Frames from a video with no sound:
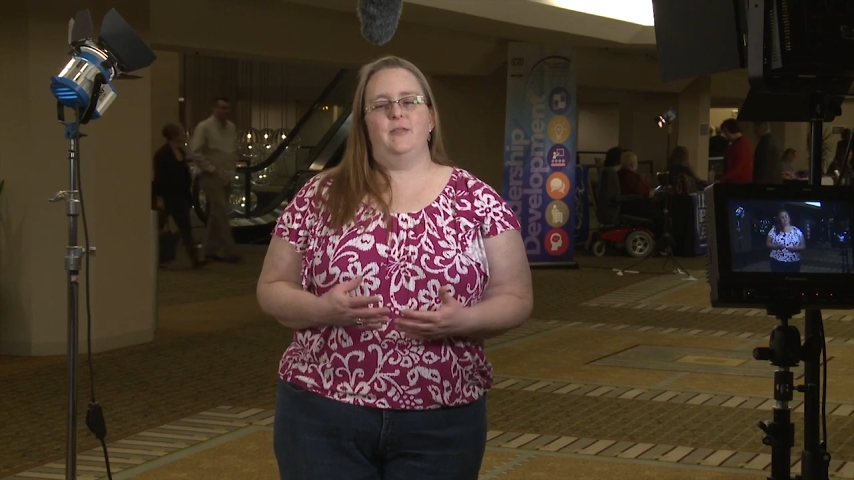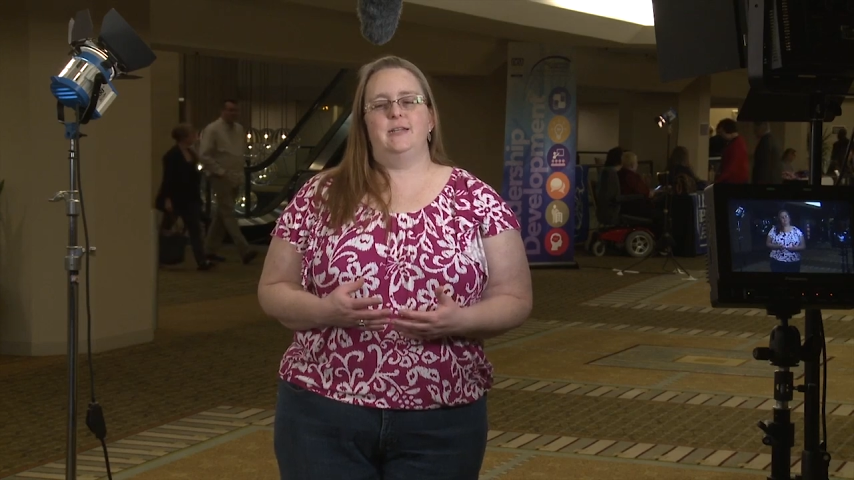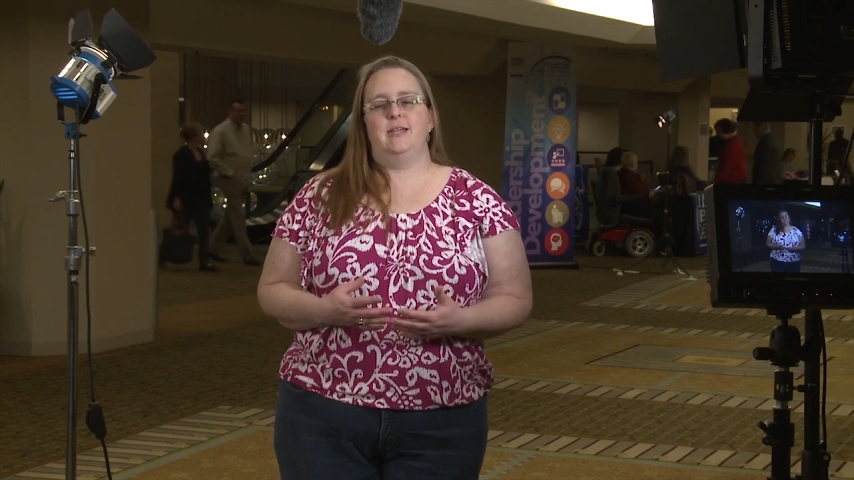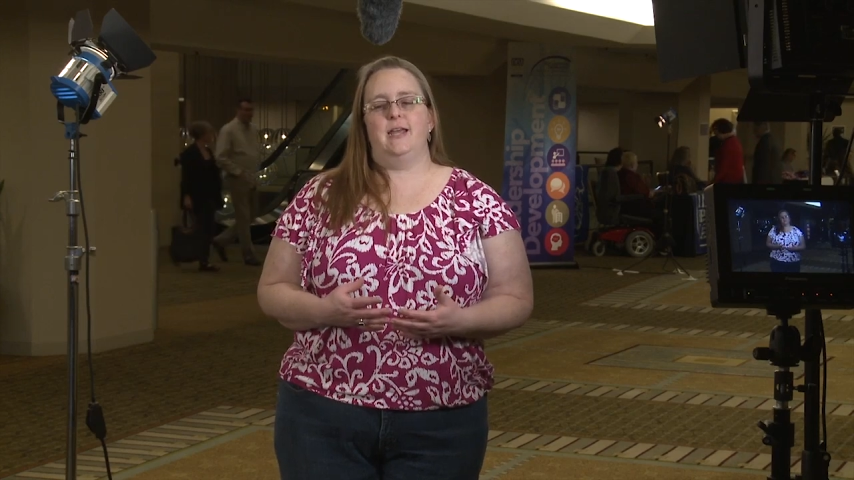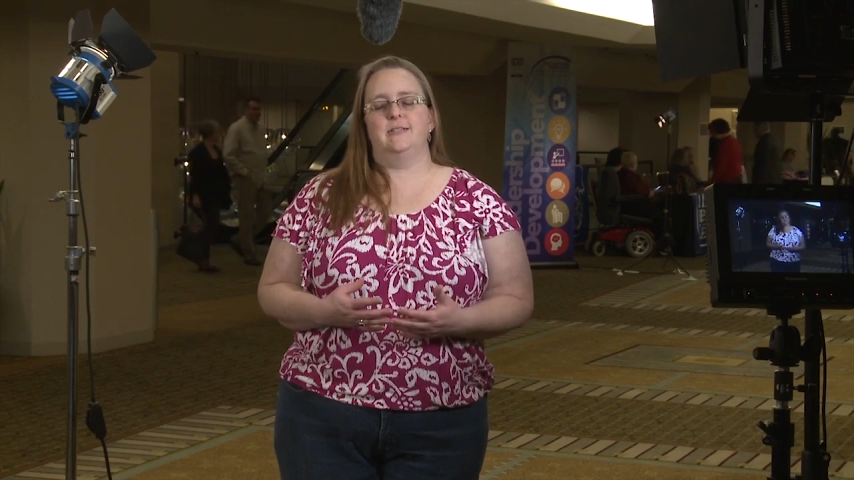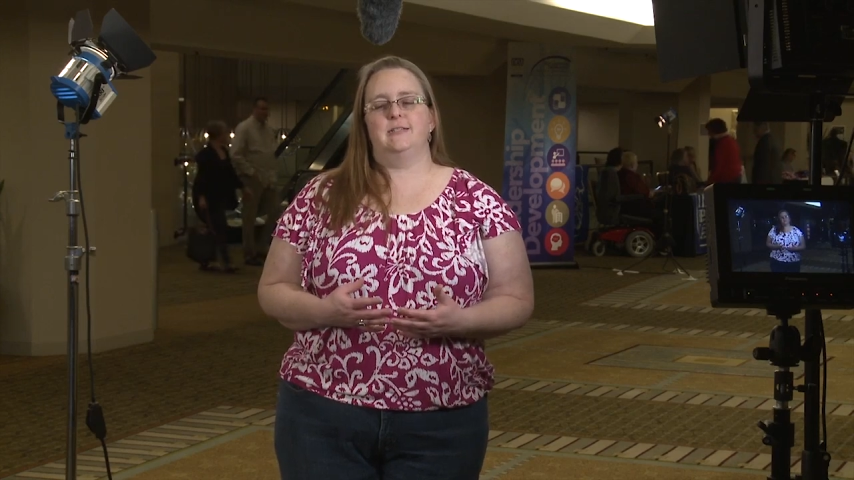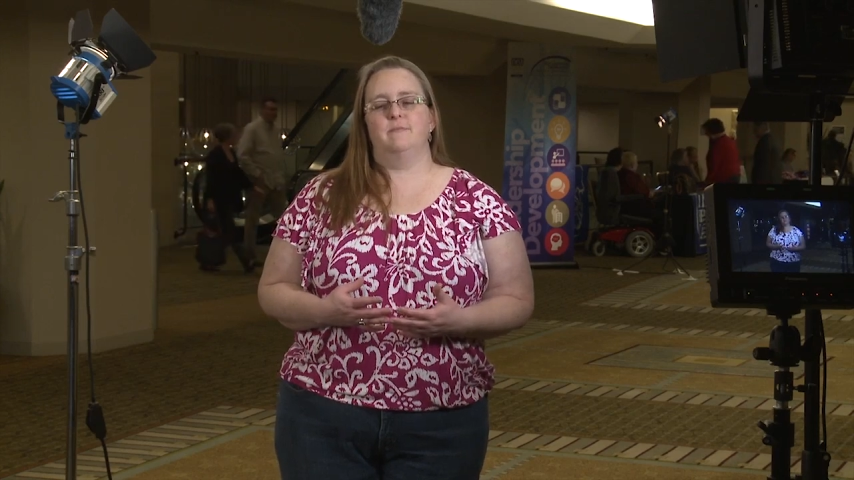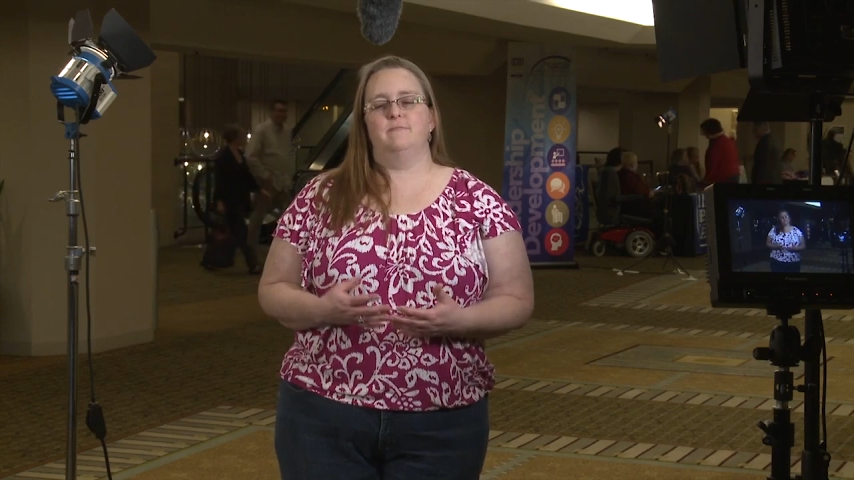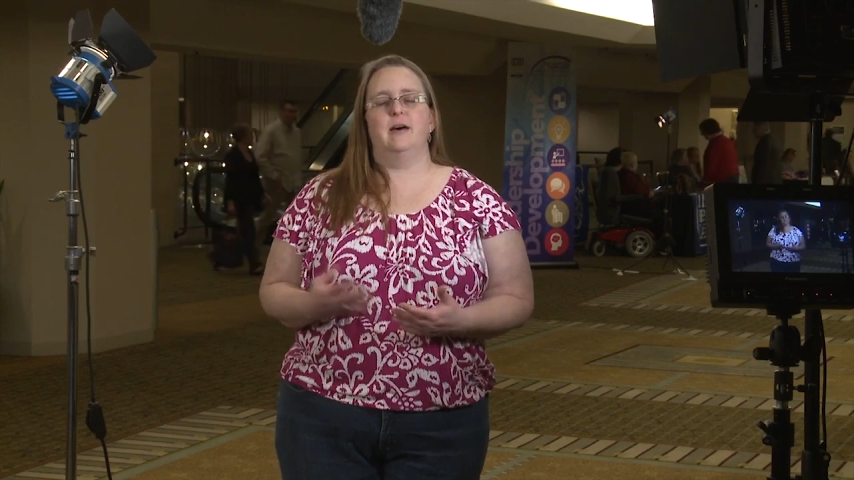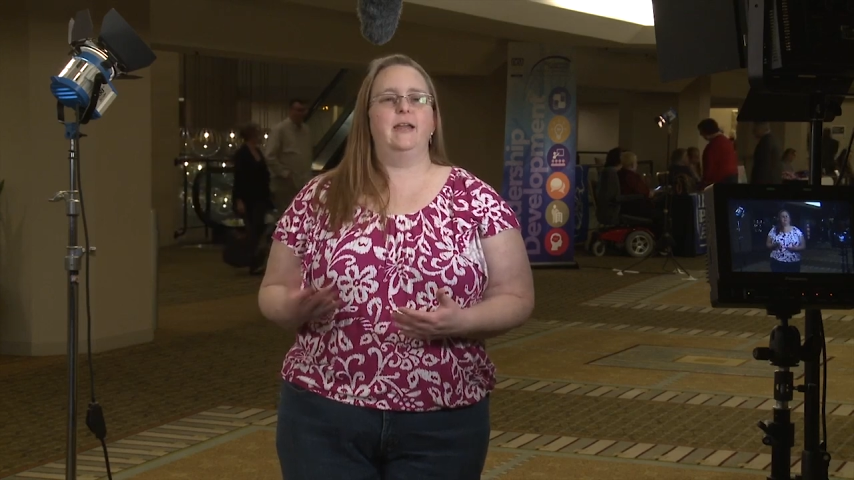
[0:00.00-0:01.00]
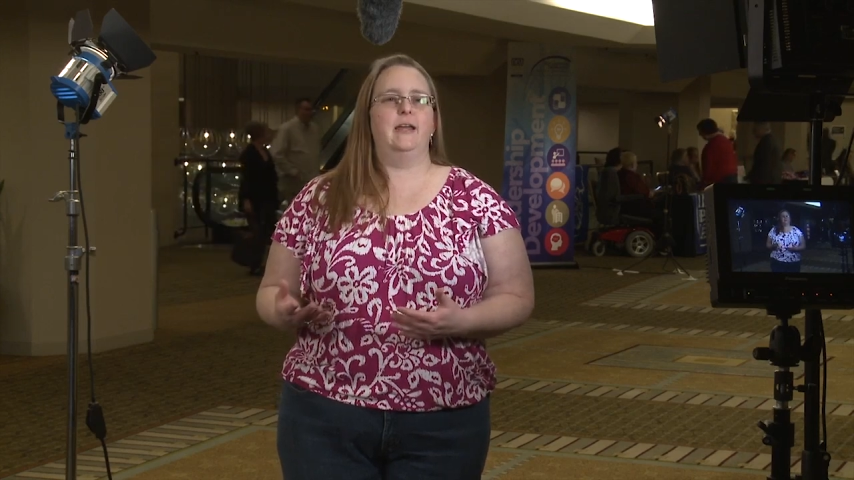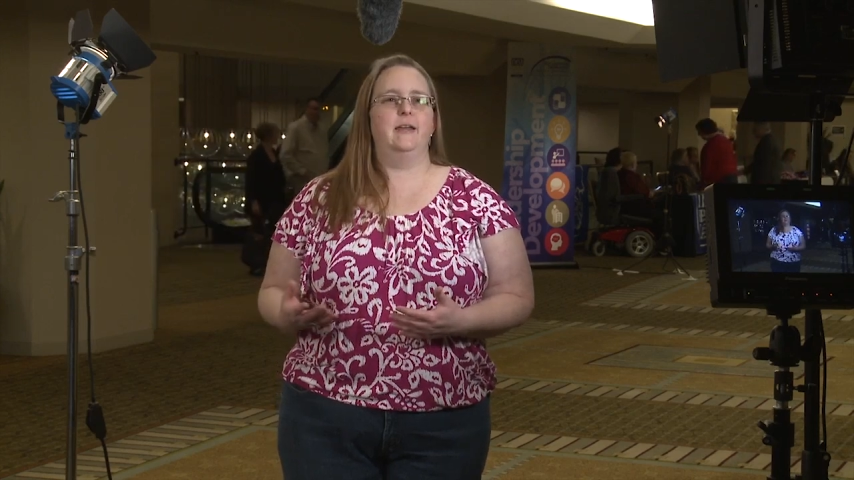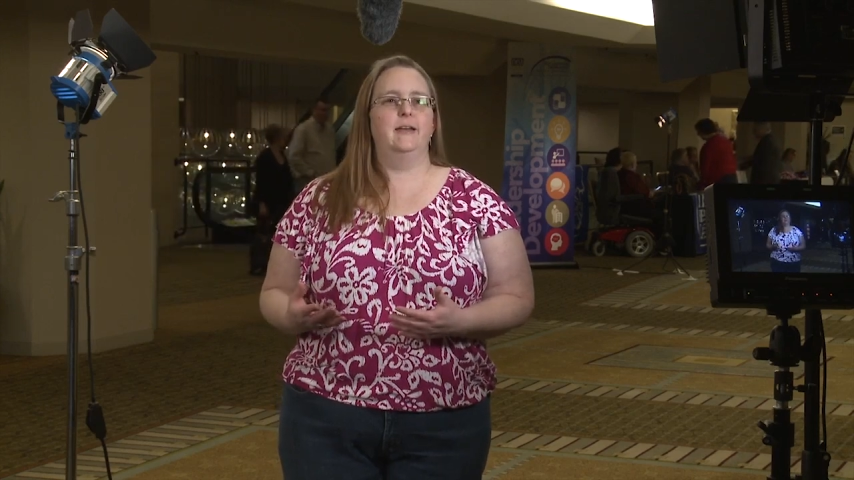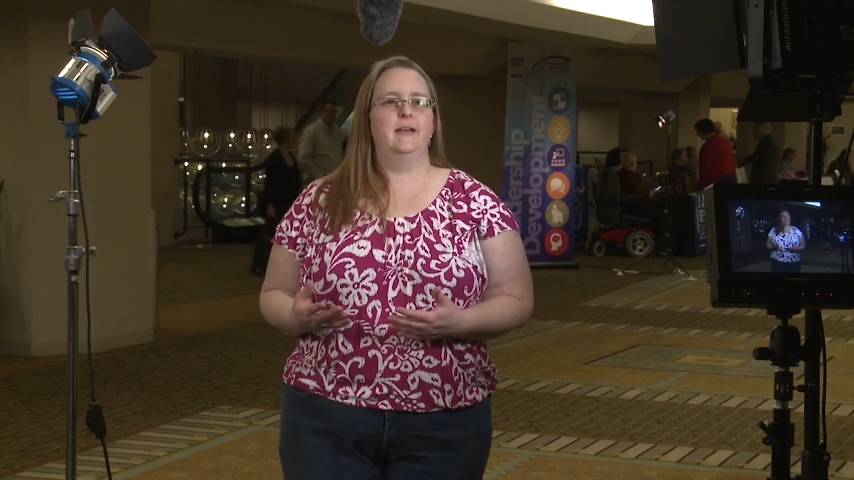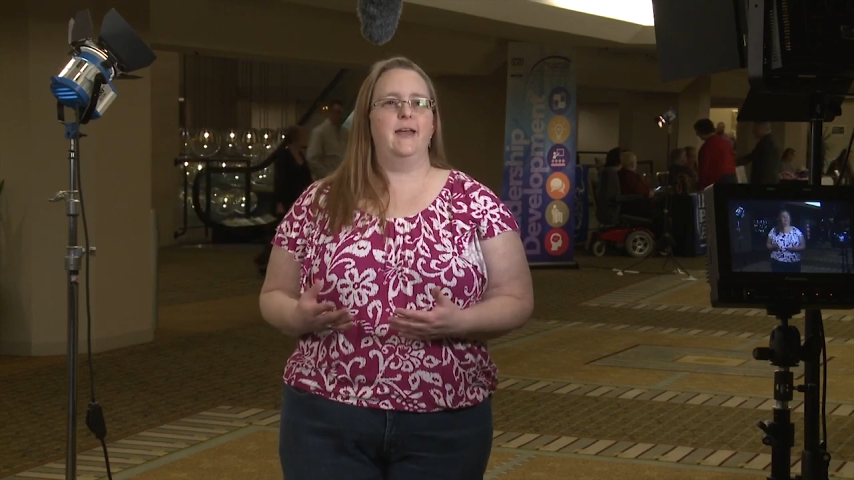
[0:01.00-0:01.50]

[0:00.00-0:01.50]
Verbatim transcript: that takes money